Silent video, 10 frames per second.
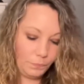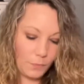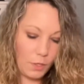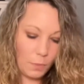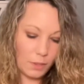
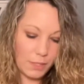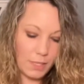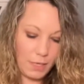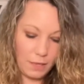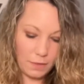You weren't
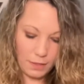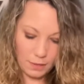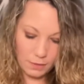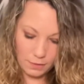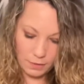seeing
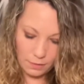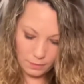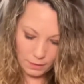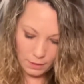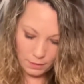things
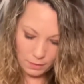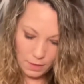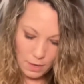clearly.